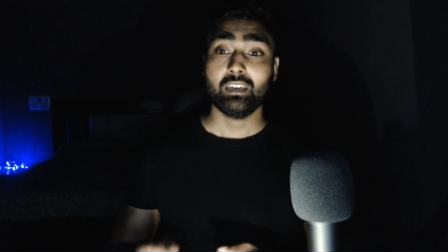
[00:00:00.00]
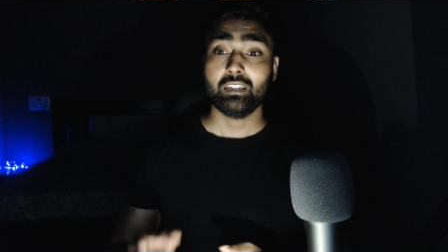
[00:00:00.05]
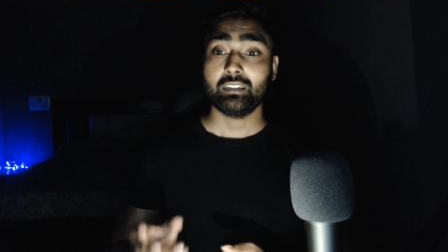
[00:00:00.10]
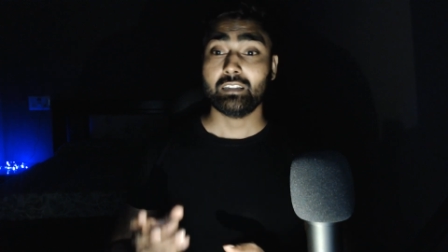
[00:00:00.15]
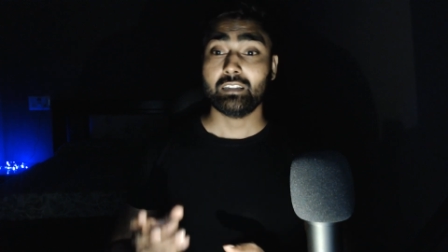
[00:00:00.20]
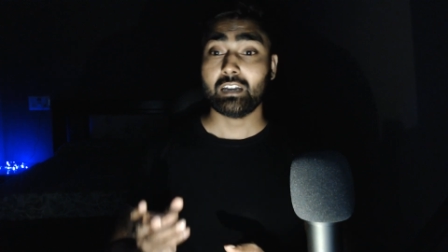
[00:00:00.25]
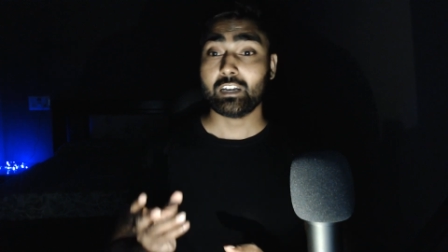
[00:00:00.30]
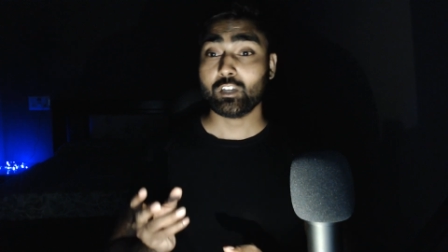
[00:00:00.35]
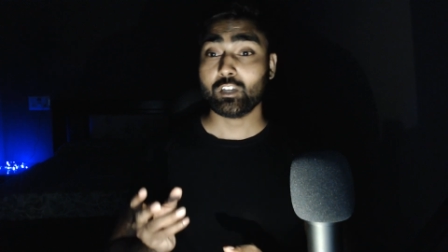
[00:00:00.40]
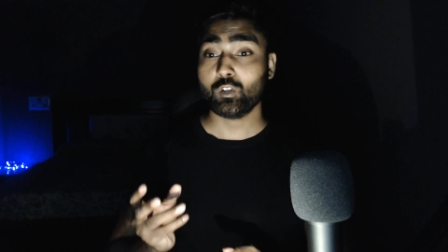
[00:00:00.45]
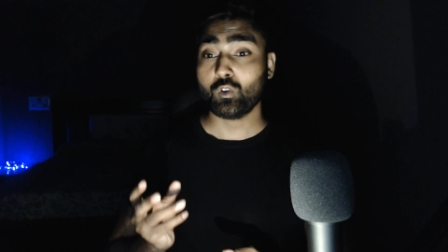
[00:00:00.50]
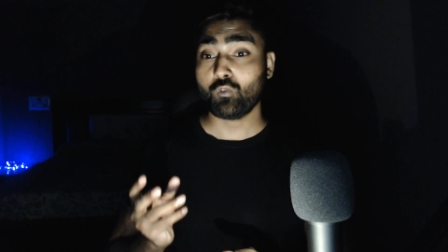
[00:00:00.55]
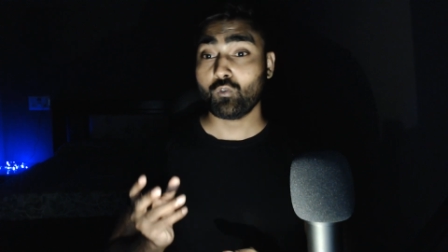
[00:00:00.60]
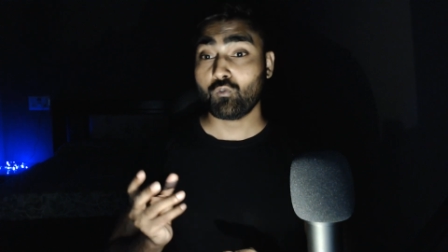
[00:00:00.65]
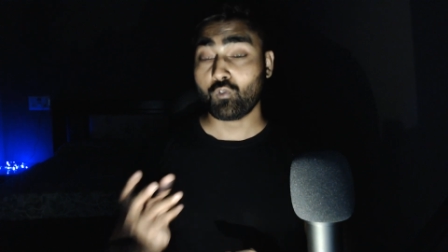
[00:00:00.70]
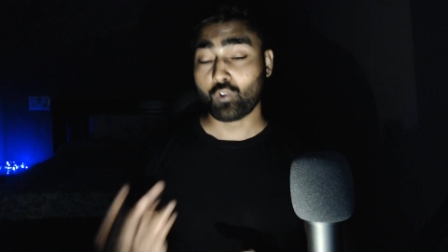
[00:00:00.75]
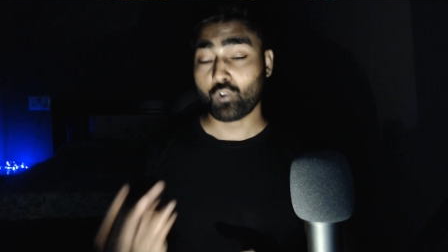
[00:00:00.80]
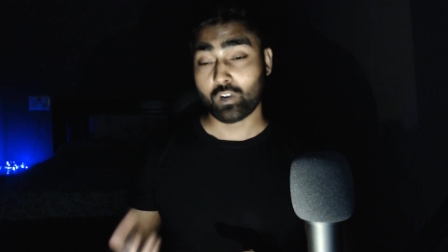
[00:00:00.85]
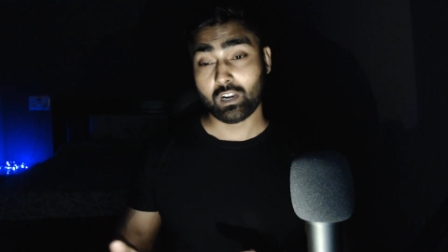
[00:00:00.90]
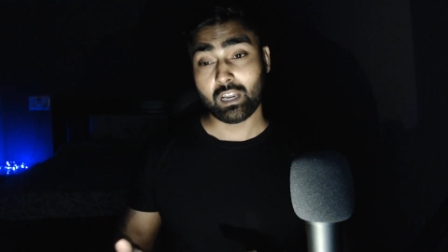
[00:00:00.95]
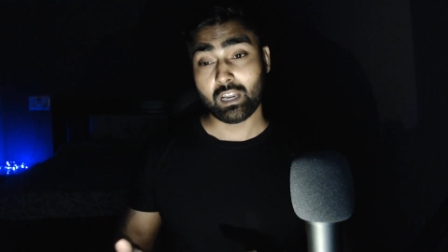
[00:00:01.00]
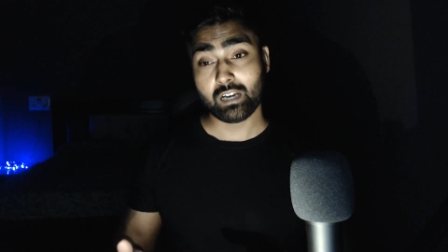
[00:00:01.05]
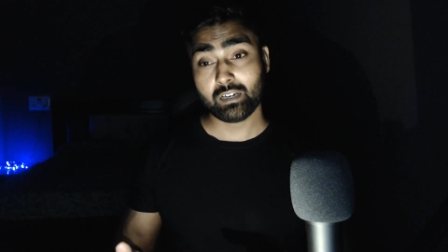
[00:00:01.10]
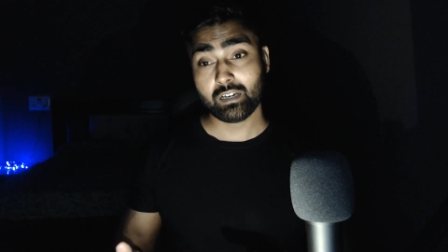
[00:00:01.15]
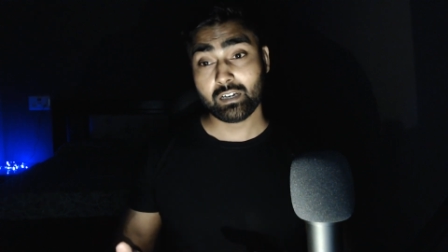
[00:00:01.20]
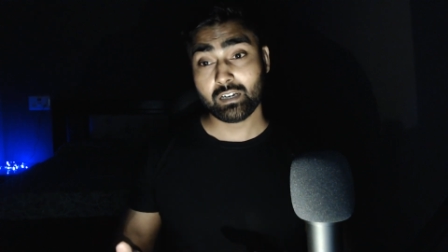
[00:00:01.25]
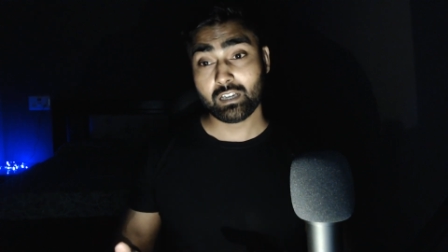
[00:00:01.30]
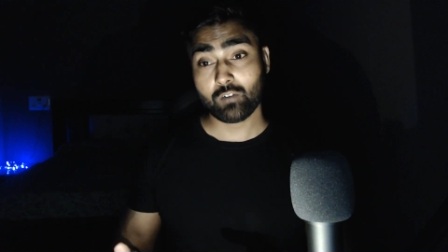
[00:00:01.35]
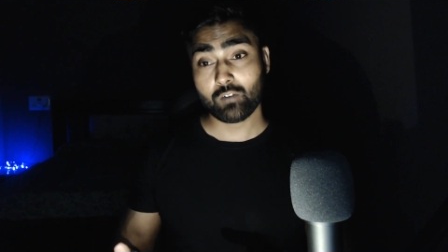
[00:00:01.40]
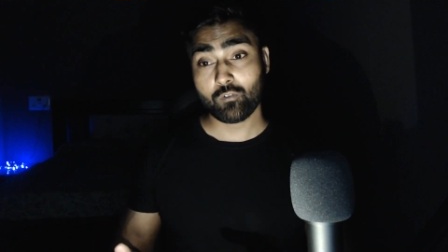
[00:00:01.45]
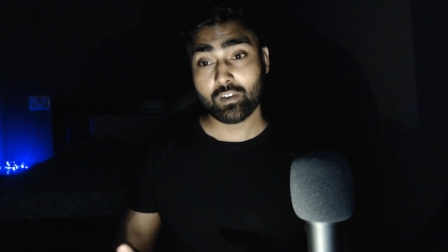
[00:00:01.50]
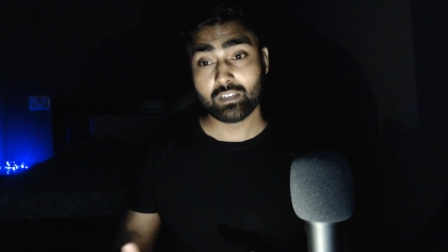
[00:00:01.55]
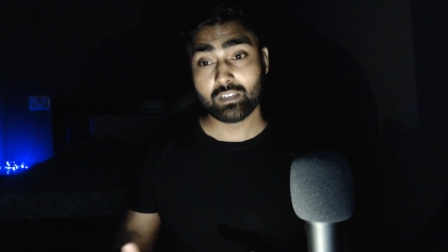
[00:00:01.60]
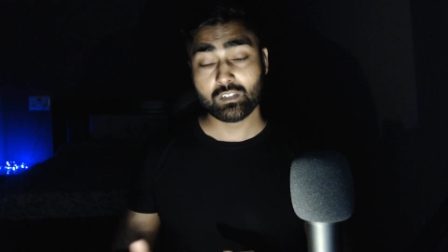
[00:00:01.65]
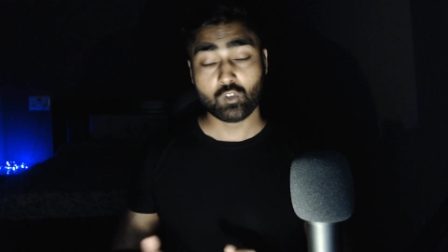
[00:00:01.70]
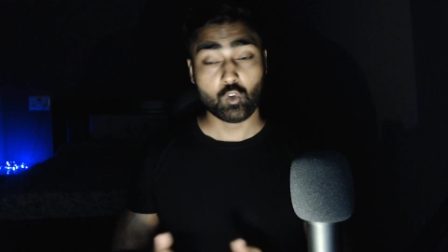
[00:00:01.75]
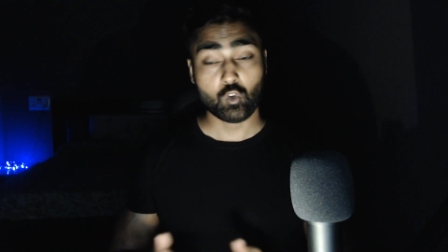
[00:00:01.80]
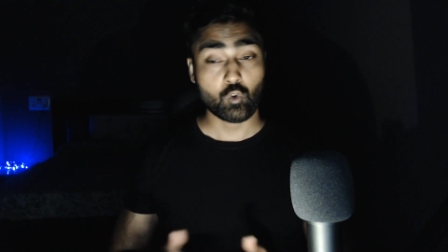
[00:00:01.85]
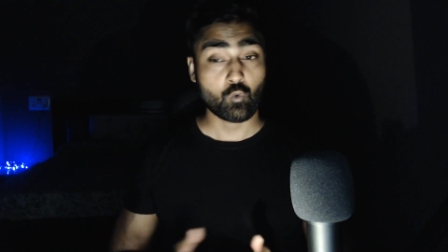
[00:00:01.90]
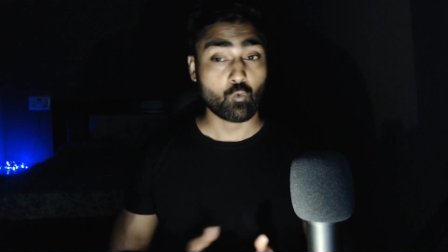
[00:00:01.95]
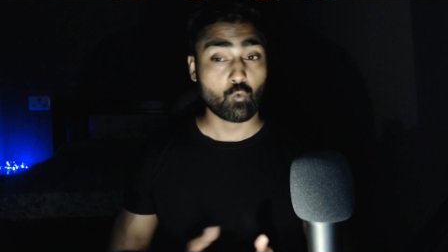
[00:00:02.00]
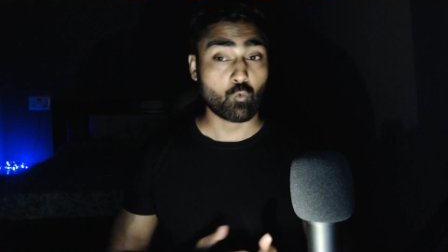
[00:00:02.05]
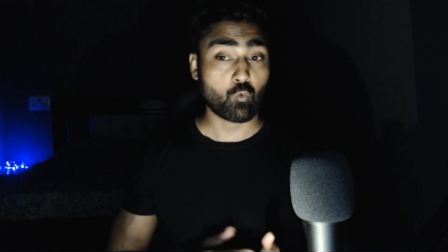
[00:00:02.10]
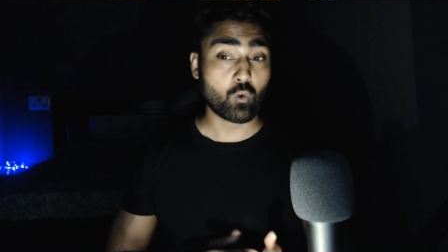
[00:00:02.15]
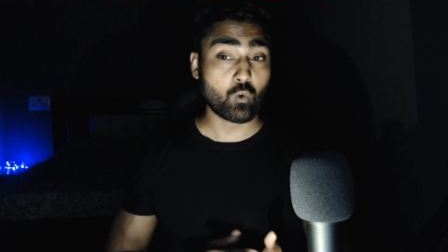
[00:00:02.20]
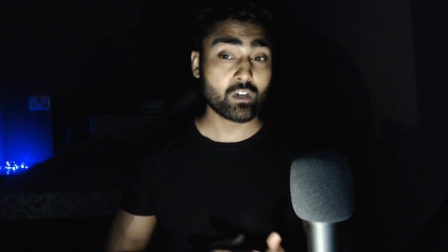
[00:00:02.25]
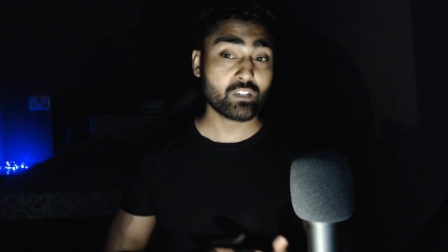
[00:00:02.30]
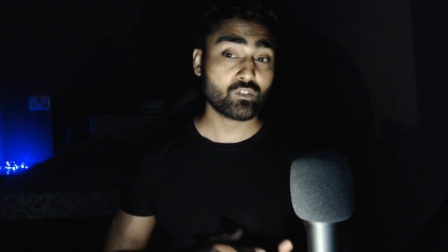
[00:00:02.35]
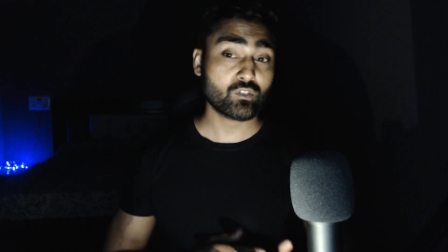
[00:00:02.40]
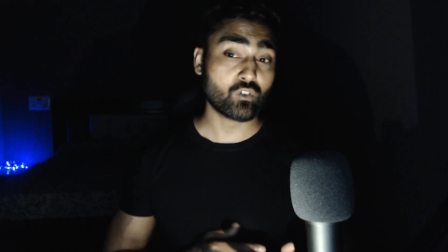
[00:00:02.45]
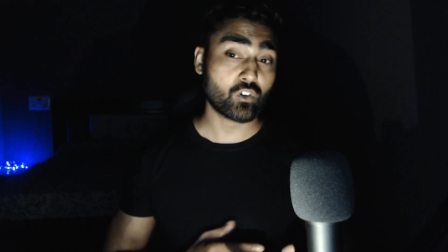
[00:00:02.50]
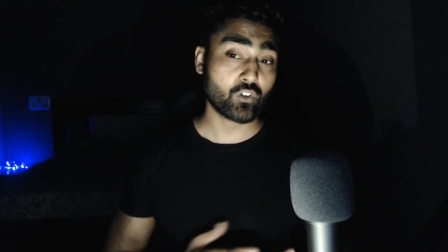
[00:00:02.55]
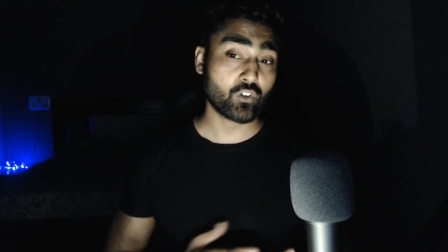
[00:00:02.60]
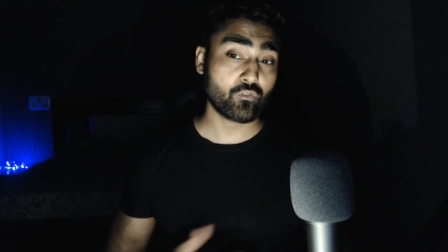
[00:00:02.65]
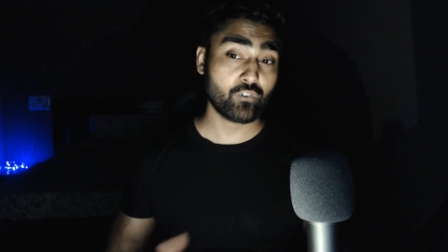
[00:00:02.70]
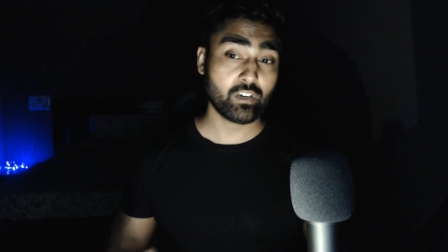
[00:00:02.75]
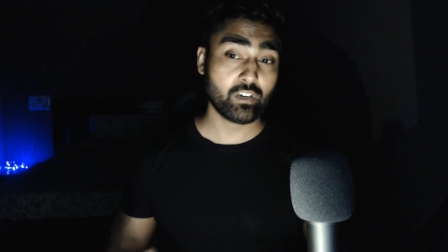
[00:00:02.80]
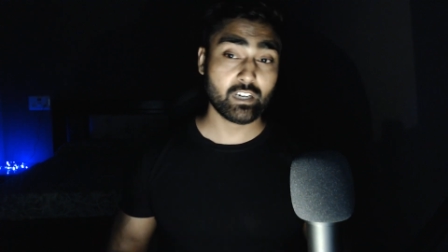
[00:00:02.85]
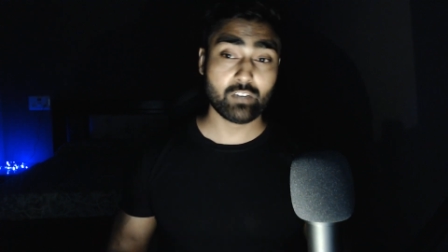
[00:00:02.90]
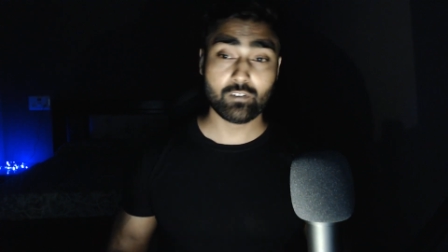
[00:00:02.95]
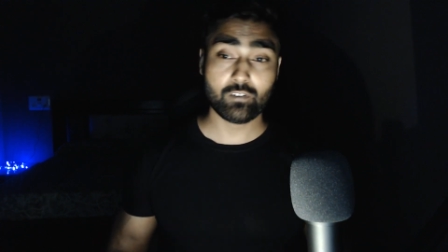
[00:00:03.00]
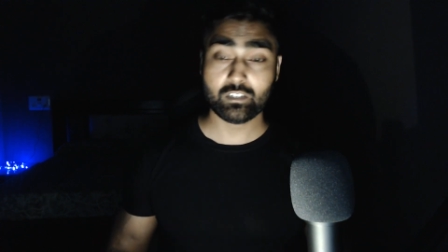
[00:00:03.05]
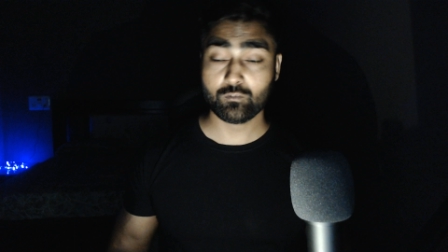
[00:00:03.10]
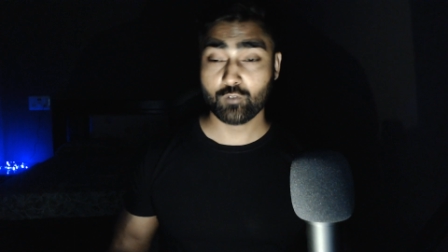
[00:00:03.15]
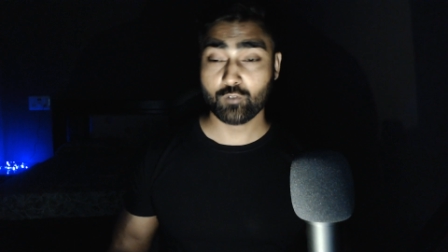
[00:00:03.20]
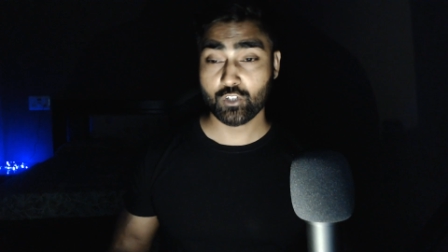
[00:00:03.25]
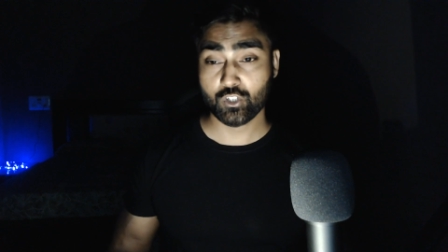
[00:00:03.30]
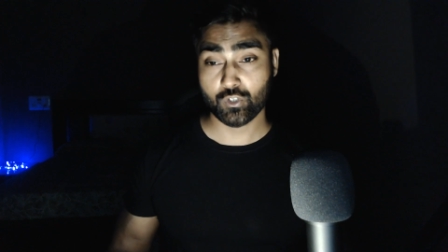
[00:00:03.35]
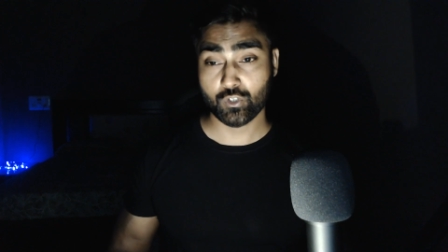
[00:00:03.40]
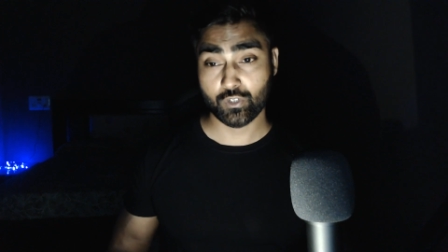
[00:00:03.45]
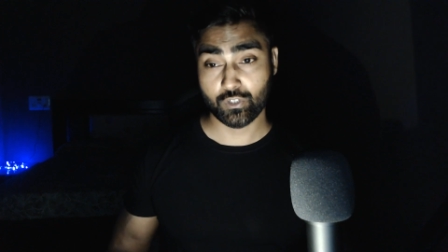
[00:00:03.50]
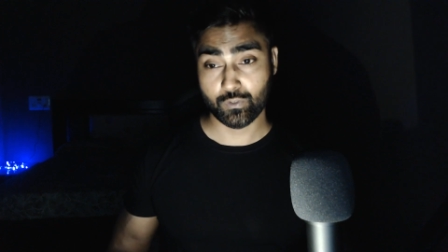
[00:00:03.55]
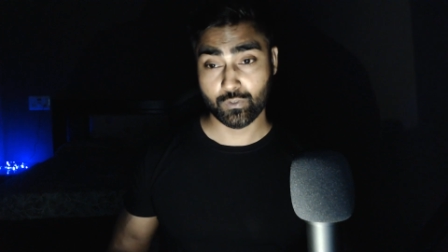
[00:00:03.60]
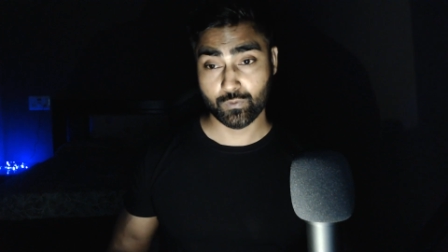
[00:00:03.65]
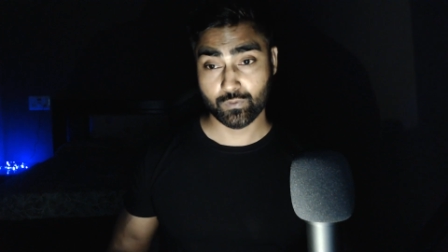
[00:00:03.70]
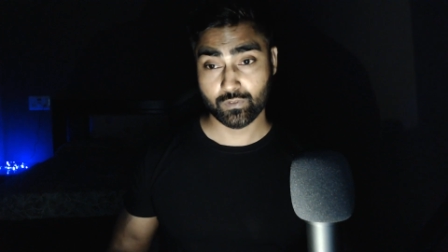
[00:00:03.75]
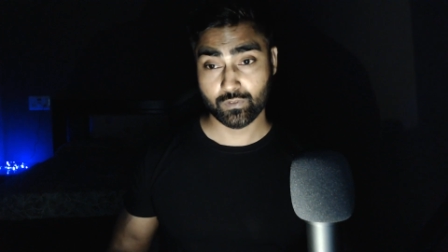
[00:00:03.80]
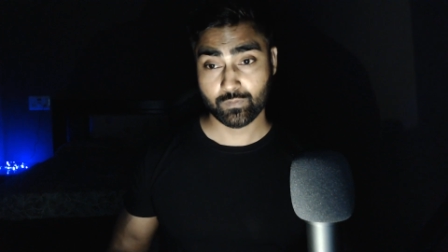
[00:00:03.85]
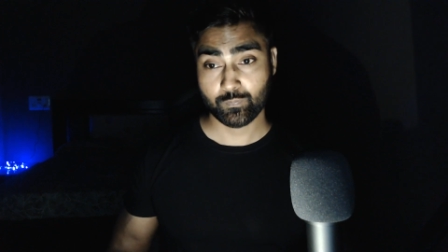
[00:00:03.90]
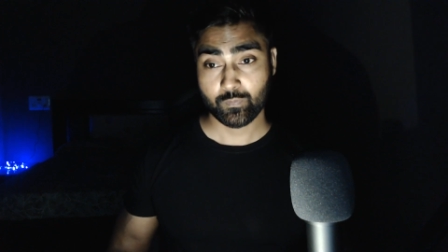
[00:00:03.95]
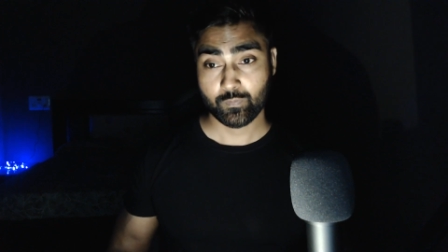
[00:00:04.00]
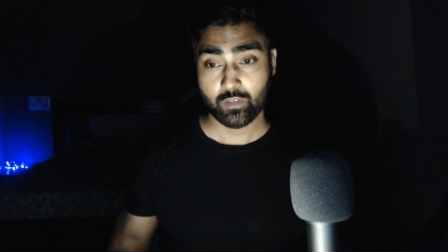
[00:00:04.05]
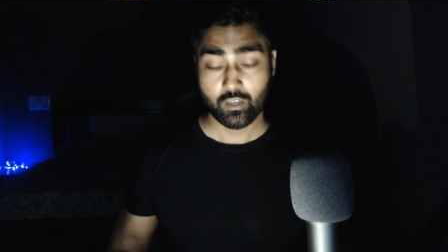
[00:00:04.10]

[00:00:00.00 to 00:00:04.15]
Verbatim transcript: that, you know, for write database, what sort of database we should use